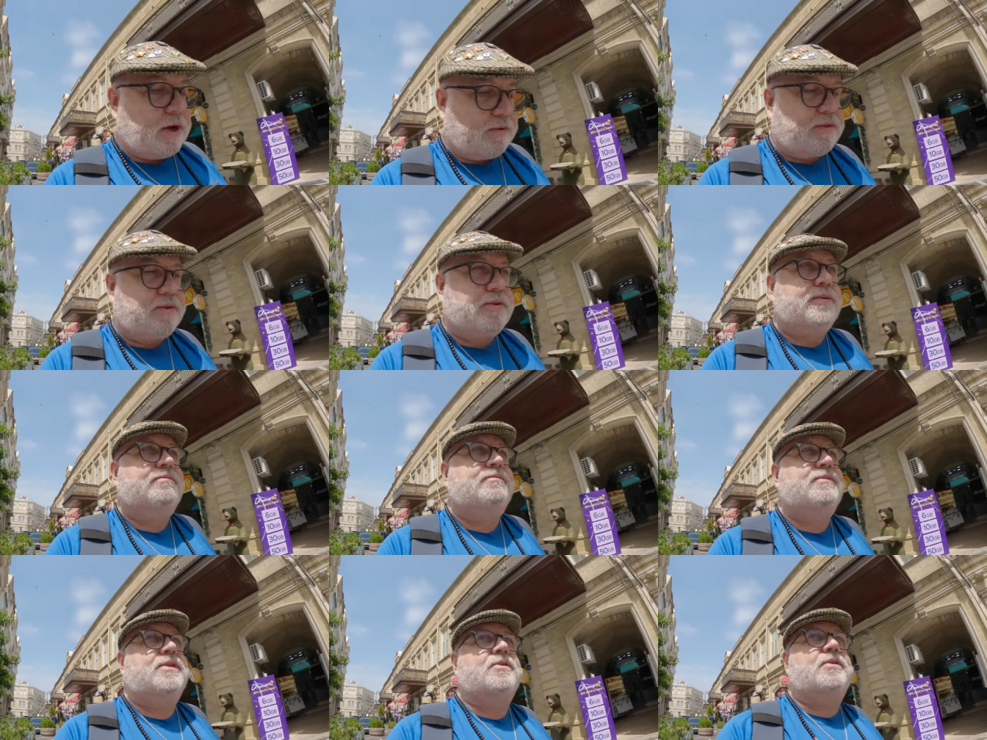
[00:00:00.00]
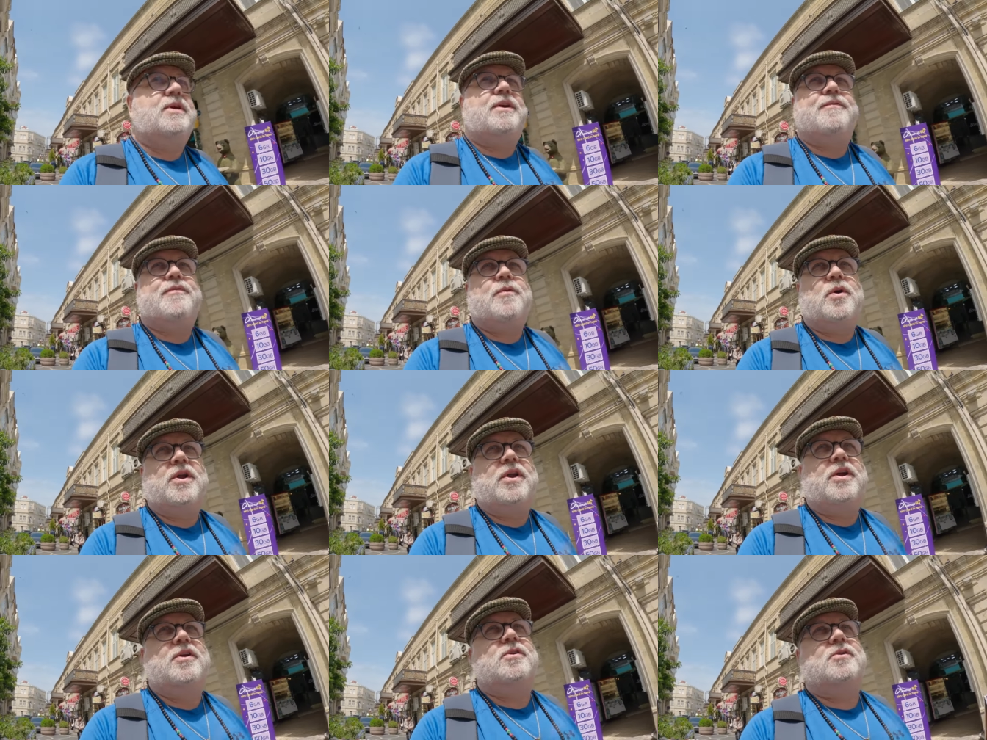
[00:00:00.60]
about 3 or
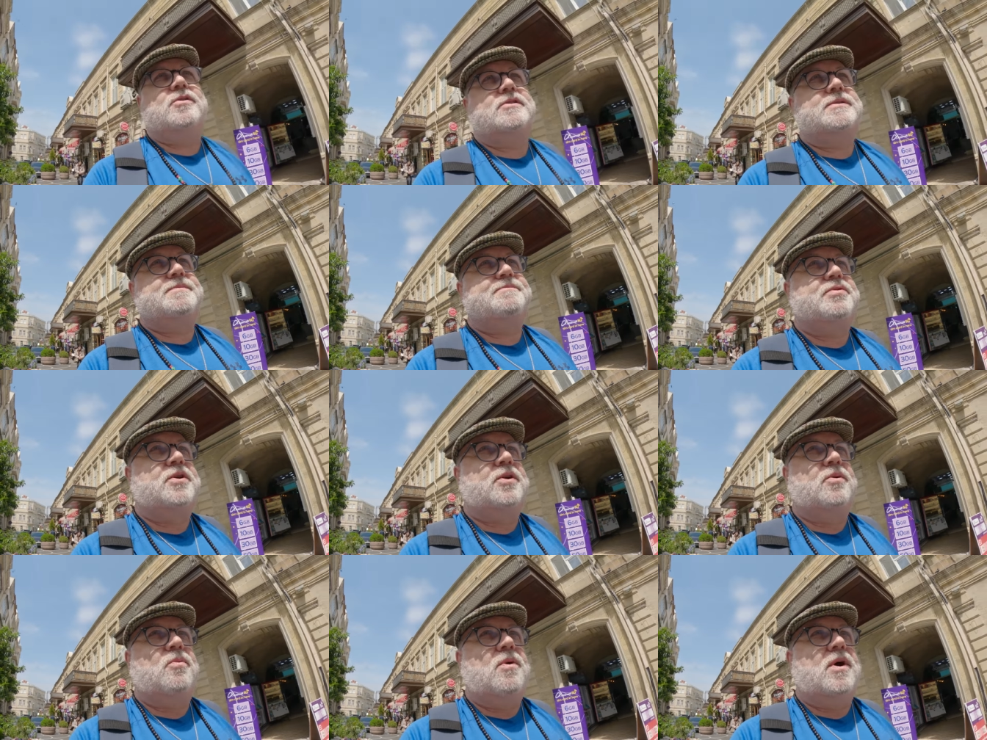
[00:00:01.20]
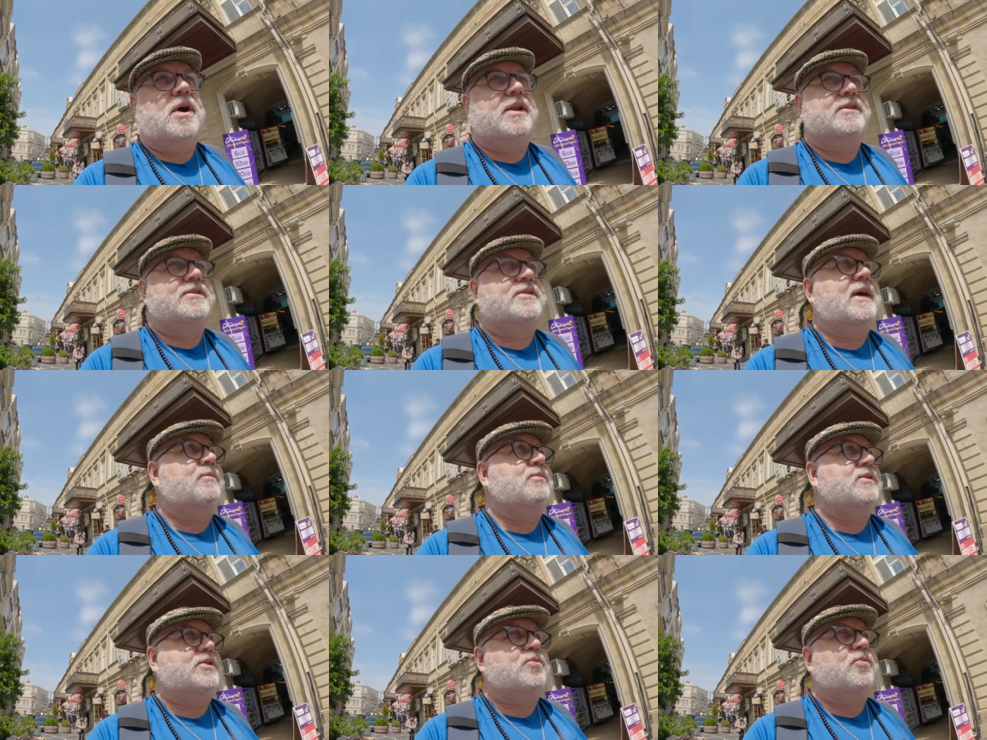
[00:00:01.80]
4 euros per one.
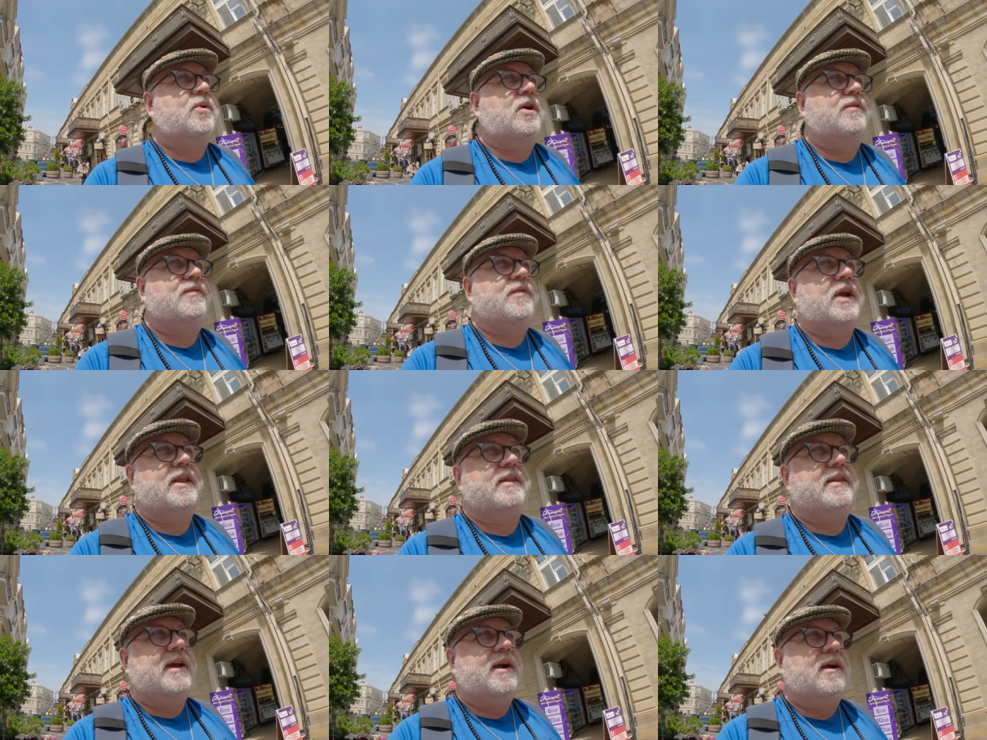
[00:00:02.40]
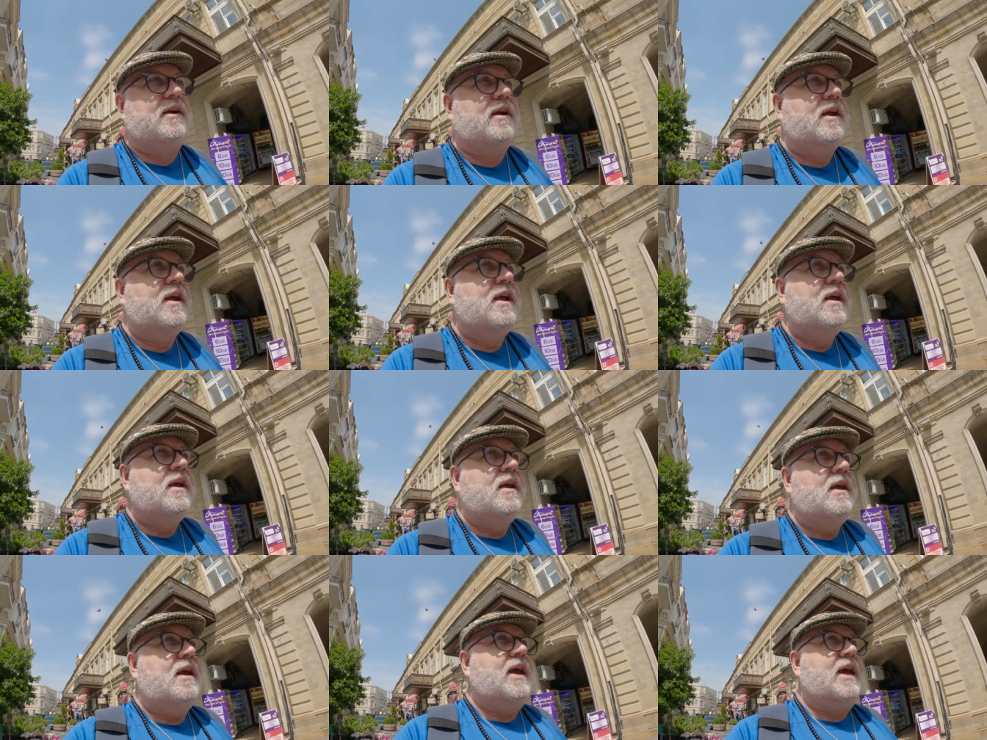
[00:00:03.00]
So that was 12 right there.
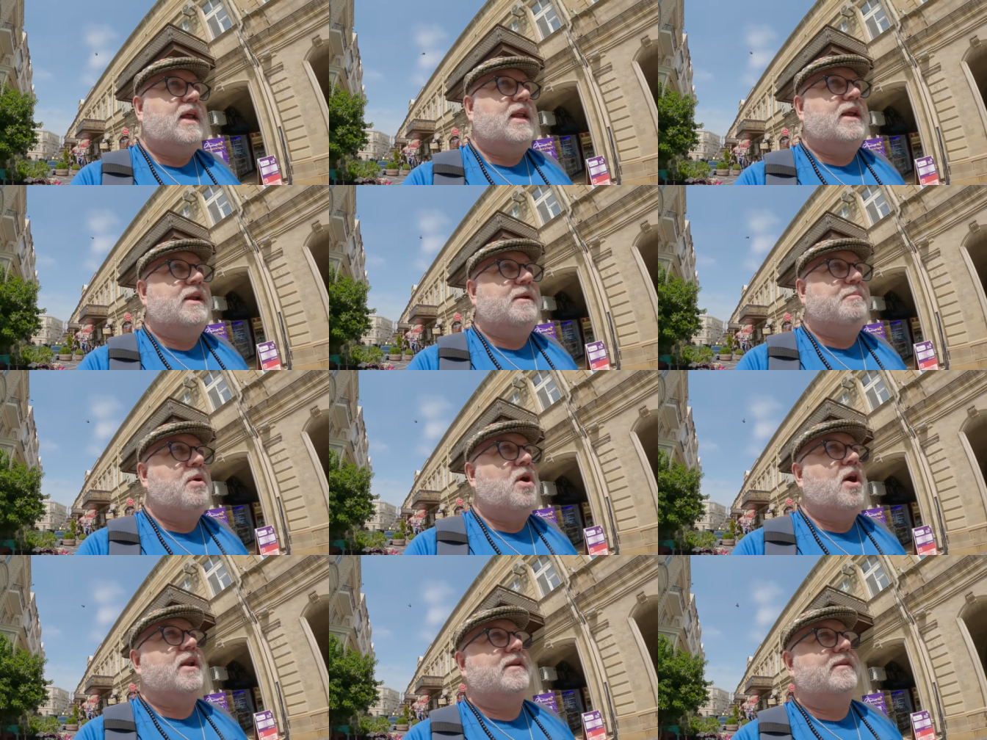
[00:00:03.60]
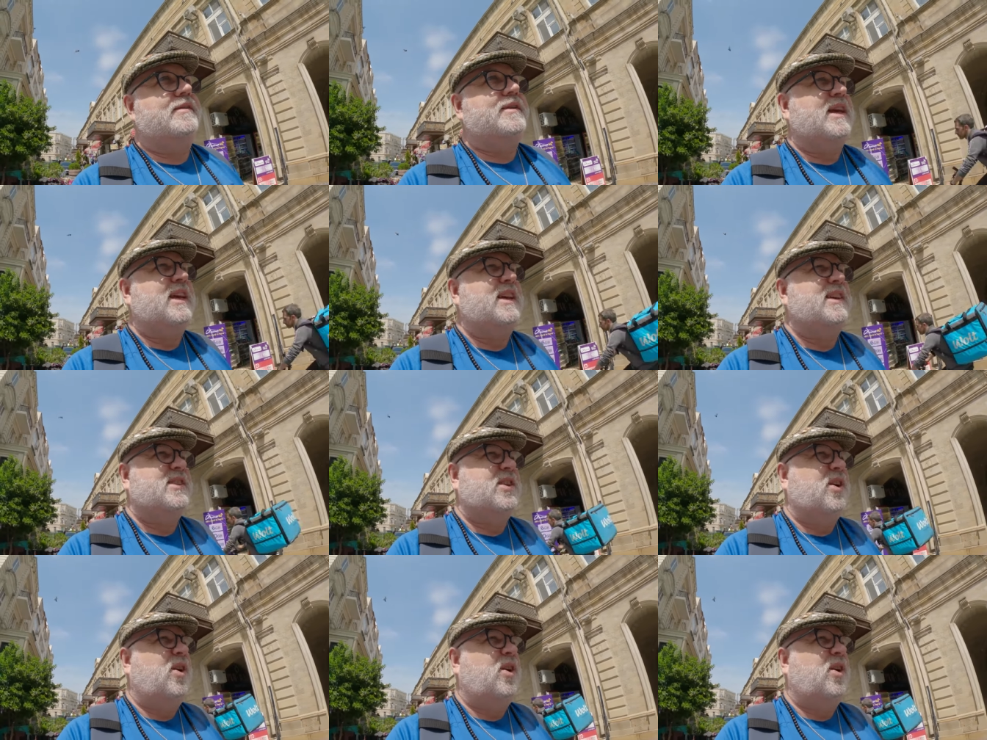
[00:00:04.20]
And then a pot of tea,